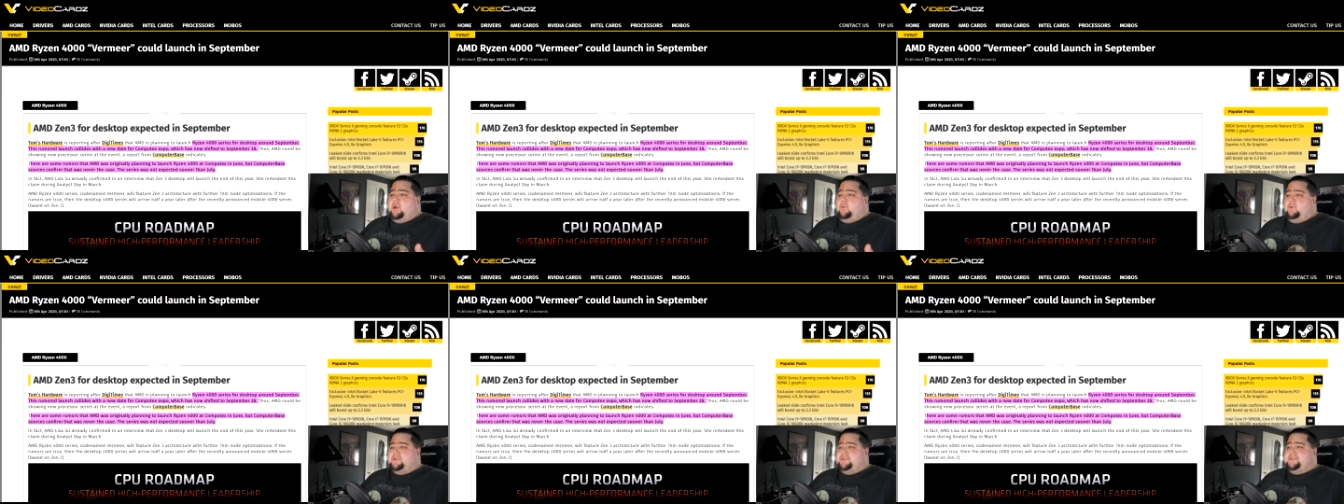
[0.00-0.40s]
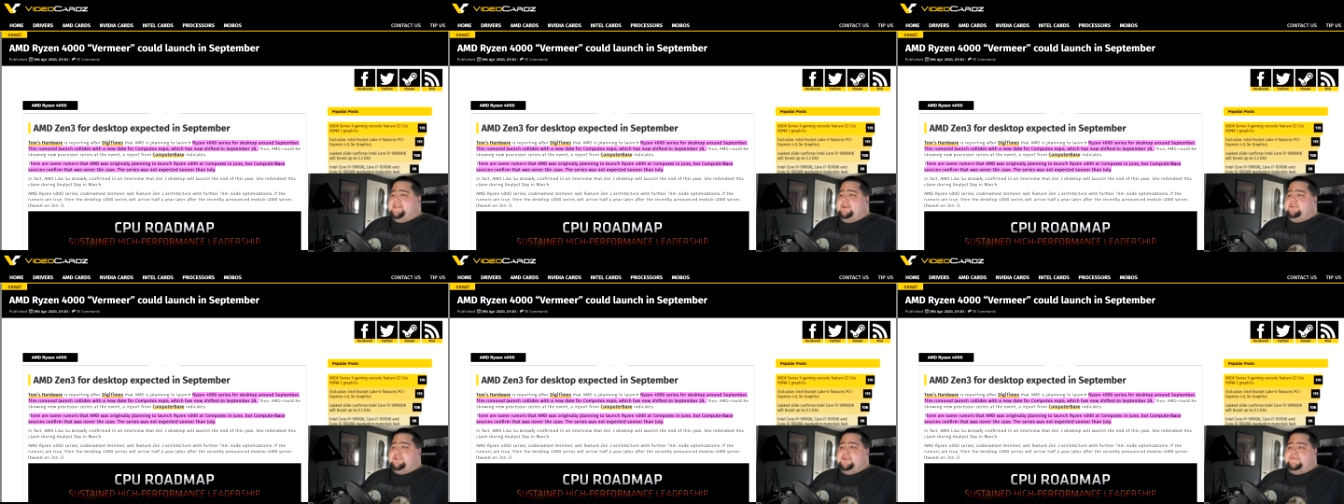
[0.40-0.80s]
which is
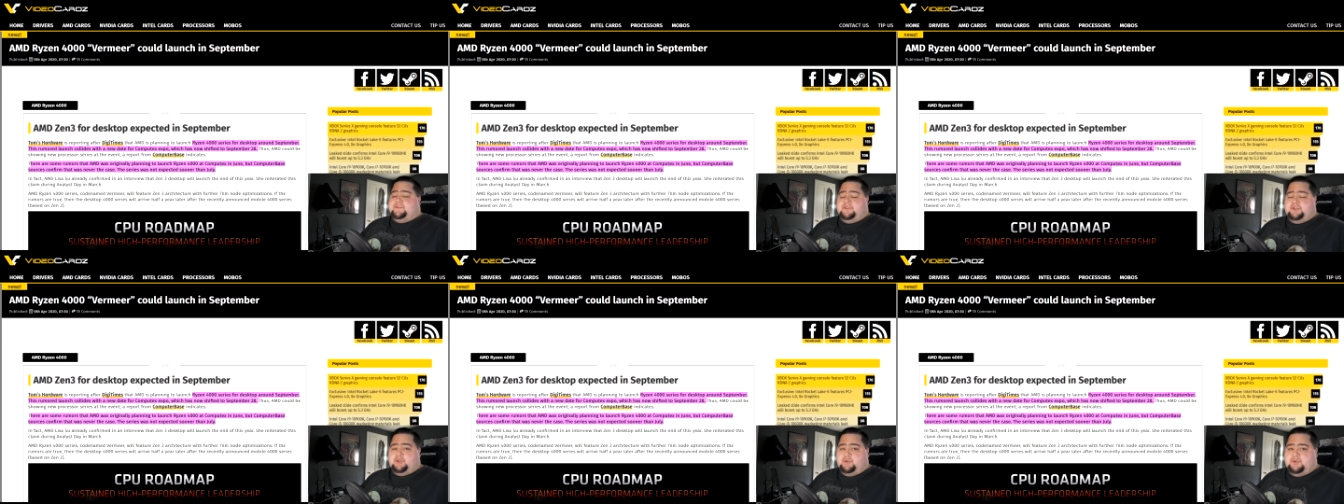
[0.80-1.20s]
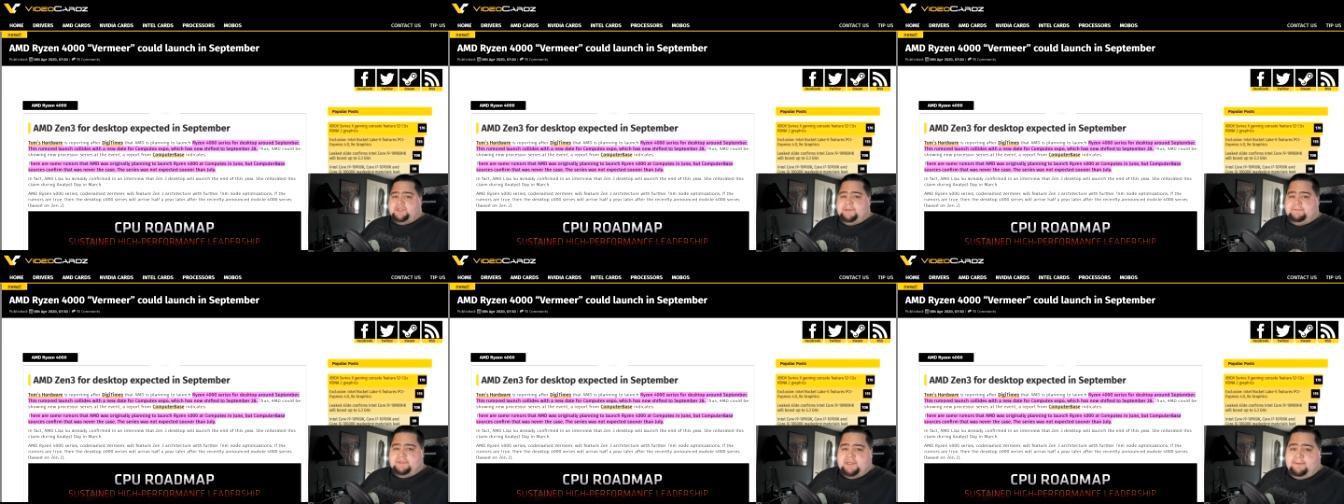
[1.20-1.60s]
now shifted to
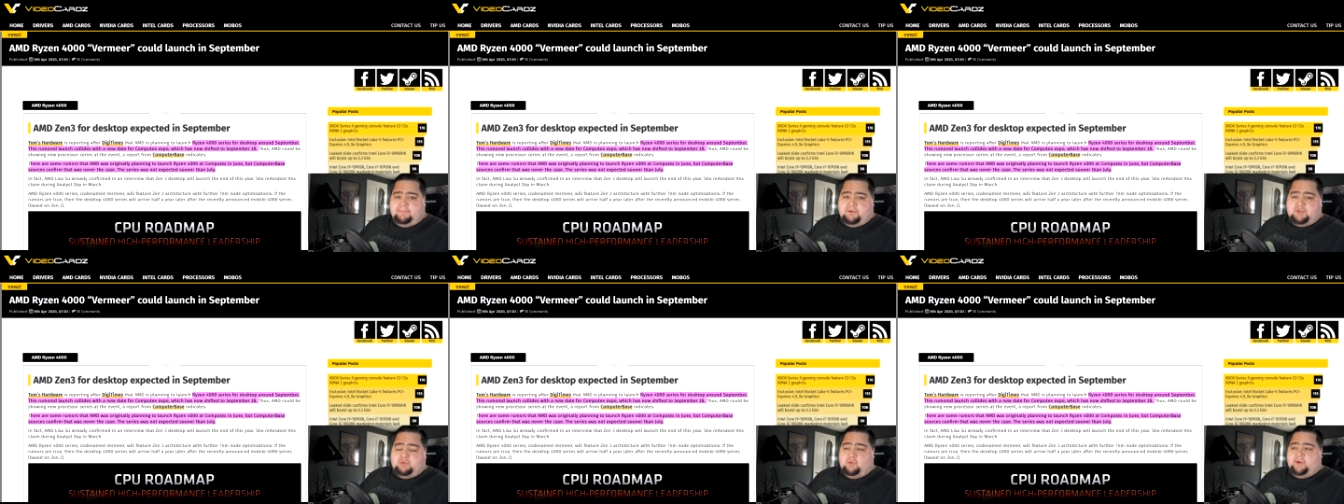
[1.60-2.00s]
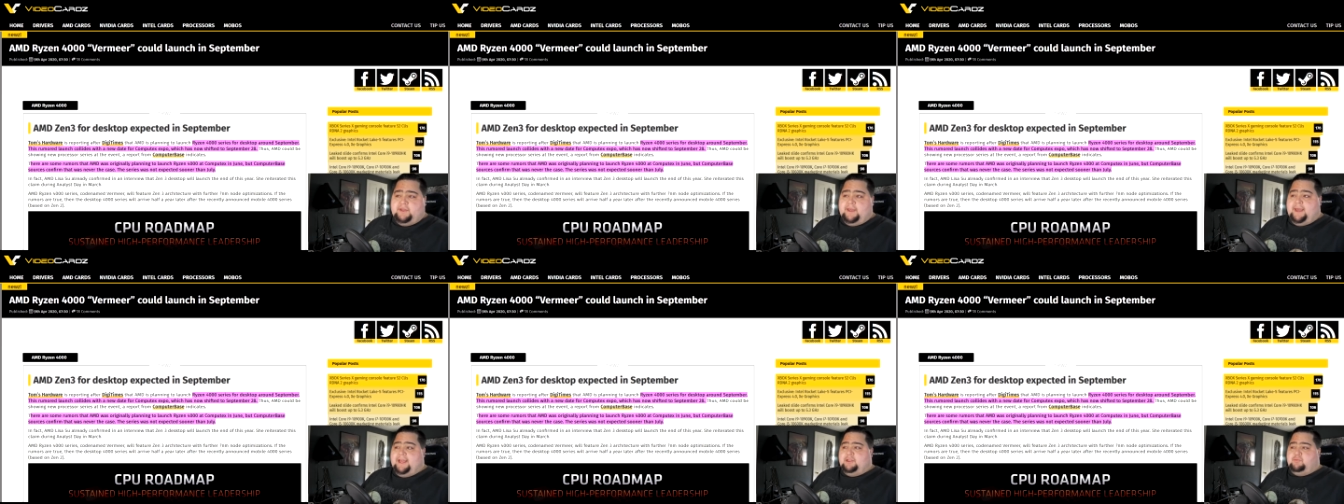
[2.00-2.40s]
September
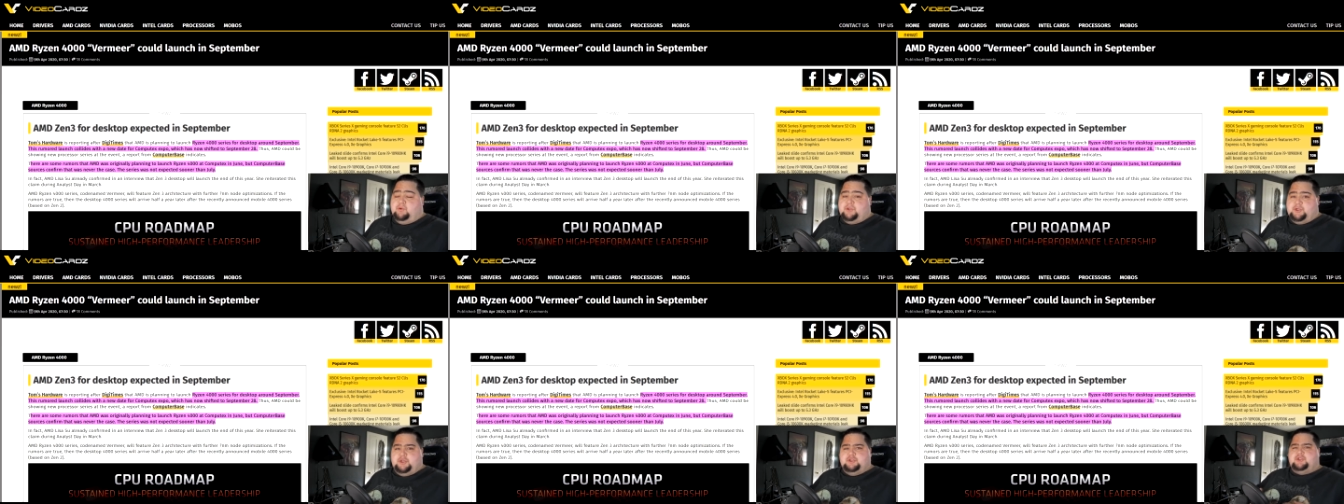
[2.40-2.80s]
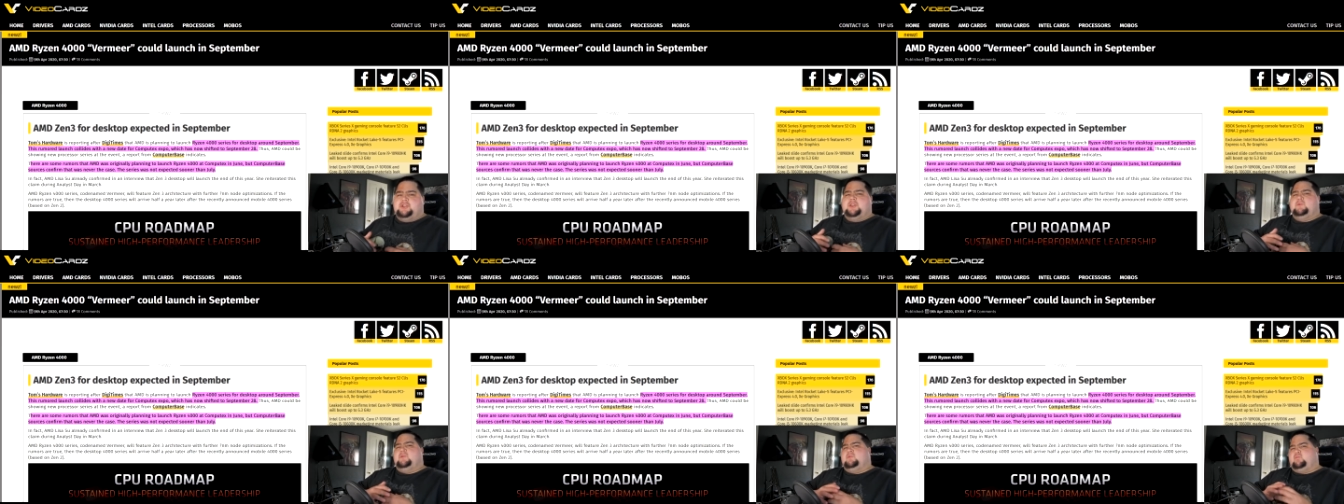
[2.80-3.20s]
28th, which
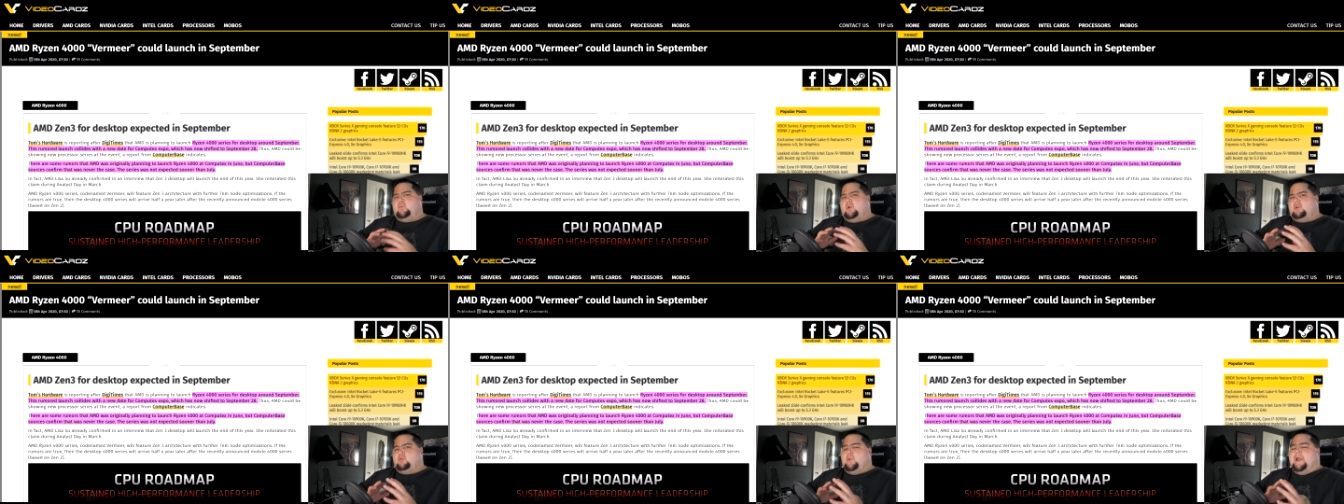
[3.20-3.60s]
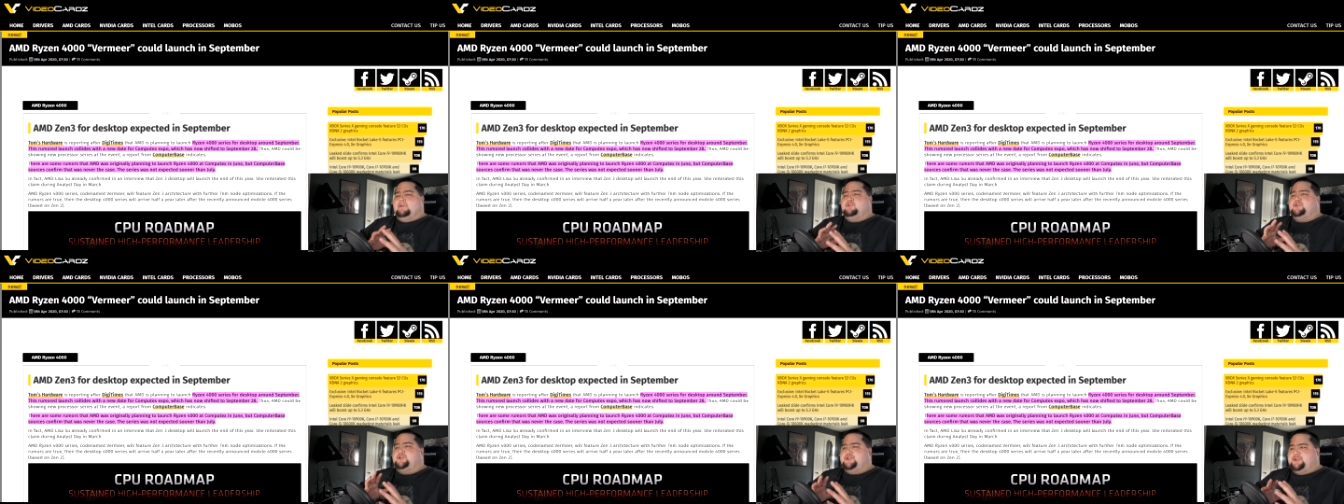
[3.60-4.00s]
usually would run
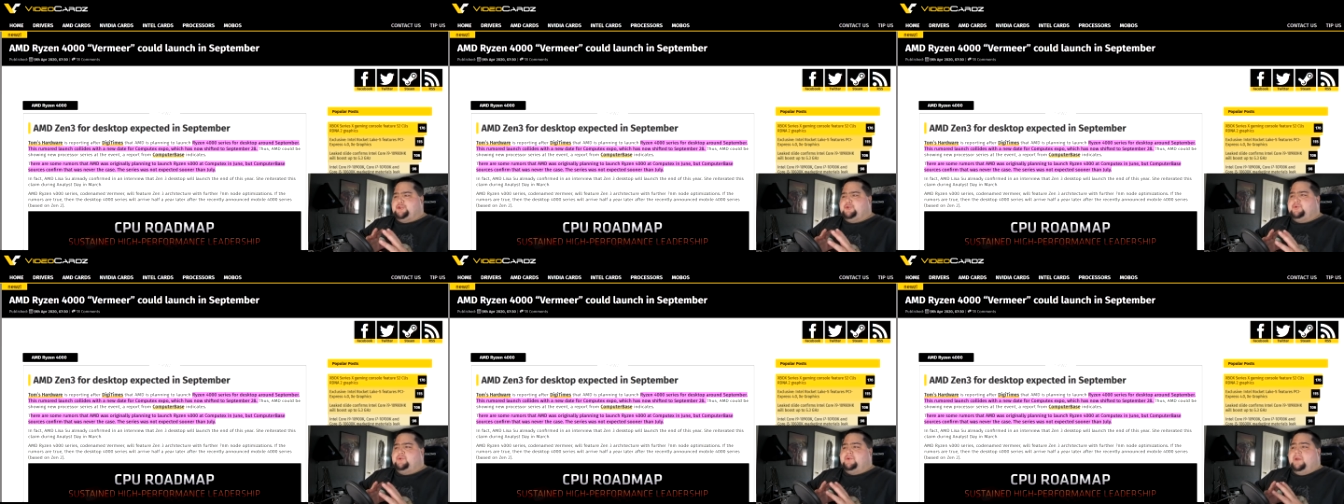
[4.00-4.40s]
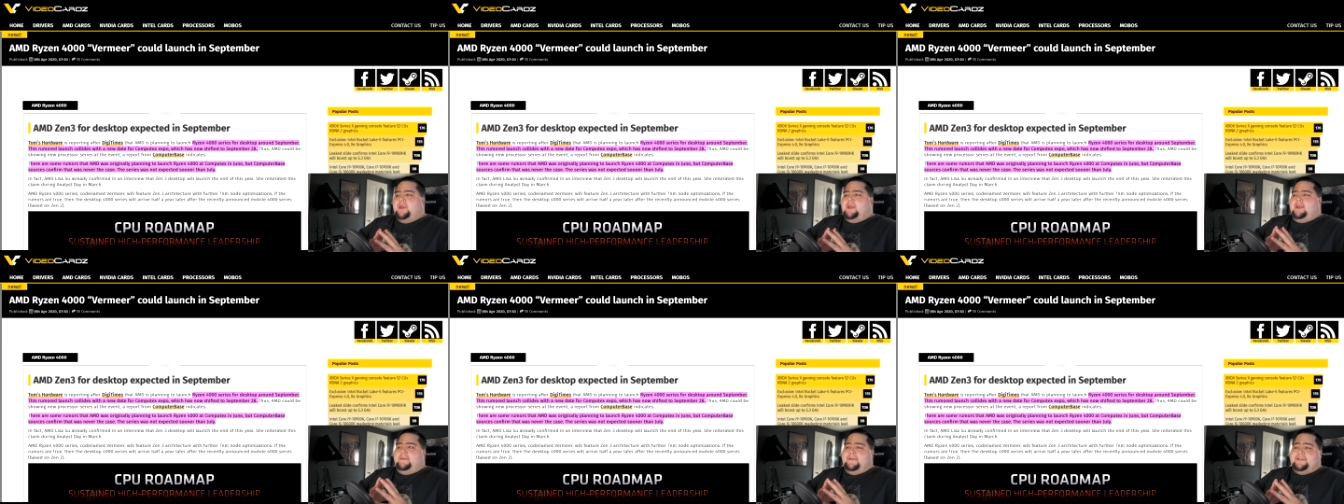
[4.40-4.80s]
around June. And
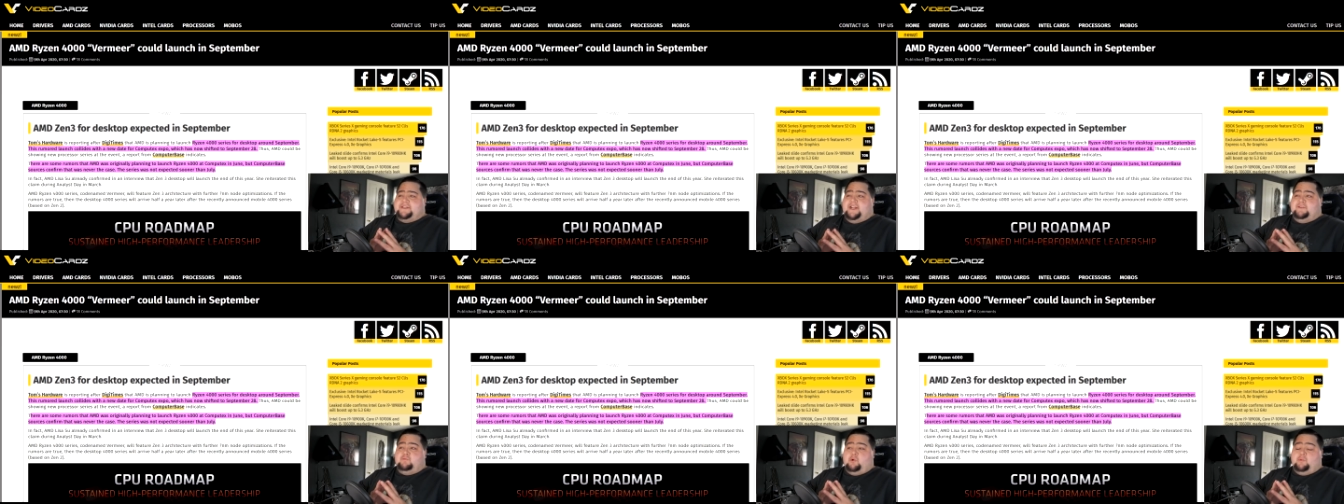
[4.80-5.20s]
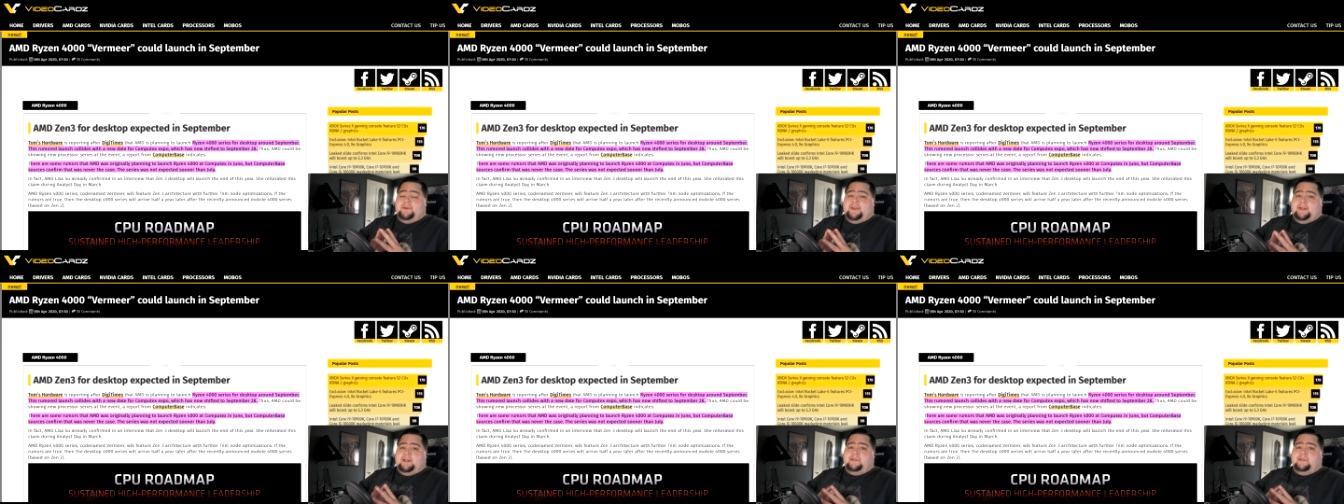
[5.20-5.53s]
that's kind of where we get a